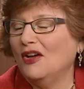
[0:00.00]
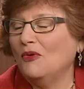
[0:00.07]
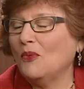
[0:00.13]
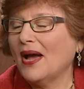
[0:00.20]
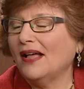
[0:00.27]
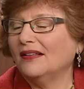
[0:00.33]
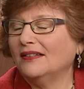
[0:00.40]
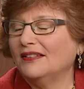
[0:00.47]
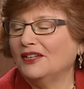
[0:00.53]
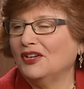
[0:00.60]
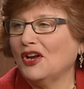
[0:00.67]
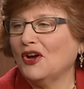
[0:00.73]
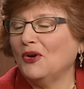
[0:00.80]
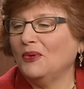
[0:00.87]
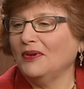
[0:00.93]
Well, you
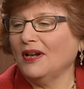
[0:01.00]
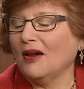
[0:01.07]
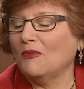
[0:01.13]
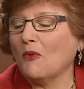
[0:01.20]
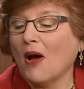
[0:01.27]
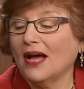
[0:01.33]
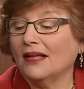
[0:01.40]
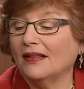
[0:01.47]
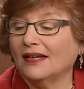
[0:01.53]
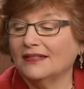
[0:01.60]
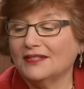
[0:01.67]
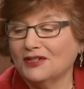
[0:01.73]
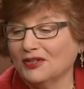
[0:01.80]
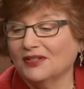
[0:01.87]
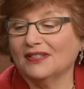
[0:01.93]
know, while I
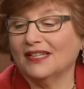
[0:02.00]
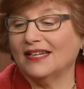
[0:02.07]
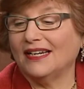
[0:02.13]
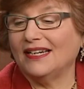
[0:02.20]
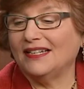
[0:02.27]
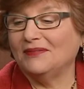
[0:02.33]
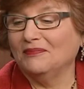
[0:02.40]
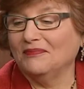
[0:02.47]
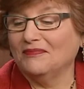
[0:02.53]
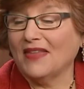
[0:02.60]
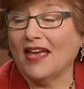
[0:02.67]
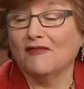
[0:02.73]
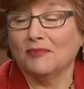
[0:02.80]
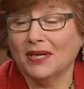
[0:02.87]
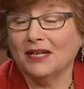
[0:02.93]
certainly
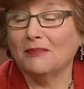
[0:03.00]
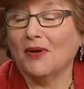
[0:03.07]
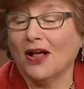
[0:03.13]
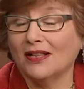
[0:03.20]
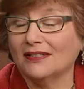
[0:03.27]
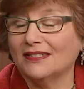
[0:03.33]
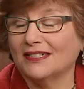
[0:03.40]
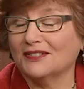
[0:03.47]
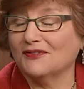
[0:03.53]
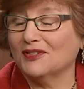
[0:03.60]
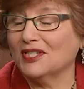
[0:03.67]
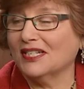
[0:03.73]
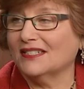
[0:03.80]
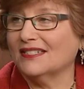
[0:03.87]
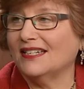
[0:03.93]
have been in politics for
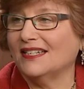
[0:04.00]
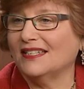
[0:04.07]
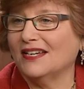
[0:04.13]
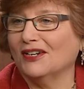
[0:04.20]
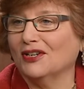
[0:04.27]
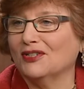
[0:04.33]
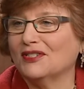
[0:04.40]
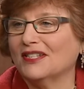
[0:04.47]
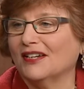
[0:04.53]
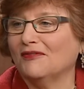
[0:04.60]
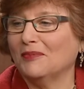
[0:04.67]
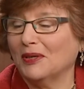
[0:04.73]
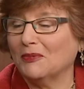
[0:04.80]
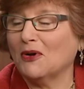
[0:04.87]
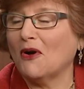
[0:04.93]
16 years, and if
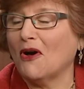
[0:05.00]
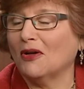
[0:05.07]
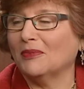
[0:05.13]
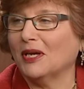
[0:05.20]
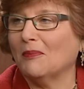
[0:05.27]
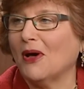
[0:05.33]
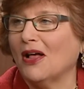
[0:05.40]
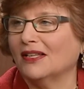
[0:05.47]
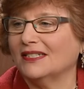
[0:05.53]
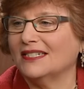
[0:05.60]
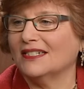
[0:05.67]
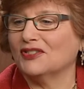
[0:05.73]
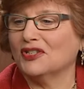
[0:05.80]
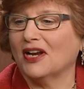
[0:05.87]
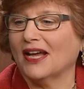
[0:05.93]
people call me a
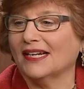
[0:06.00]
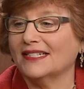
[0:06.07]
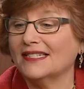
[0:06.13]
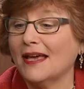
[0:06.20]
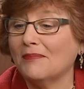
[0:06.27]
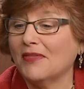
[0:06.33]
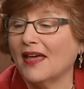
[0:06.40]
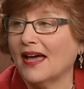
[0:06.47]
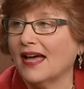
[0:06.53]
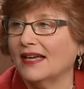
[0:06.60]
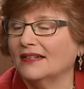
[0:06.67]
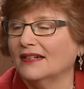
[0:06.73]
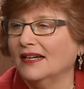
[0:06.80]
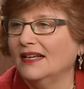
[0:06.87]
politician, I accept that,